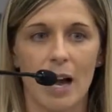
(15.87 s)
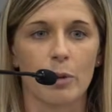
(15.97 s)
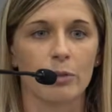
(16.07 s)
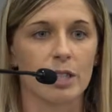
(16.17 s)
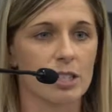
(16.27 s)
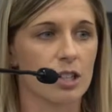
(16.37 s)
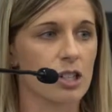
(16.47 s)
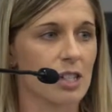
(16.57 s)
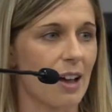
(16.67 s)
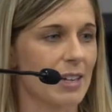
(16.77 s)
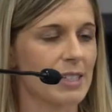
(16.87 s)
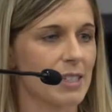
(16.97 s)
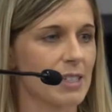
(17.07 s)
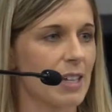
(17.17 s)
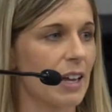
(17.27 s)
I'm a research
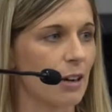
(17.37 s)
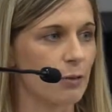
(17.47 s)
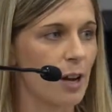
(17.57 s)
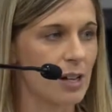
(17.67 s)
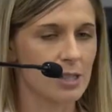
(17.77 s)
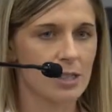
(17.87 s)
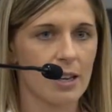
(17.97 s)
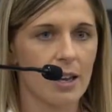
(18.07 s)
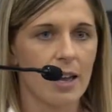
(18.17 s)
scientist at Innophos,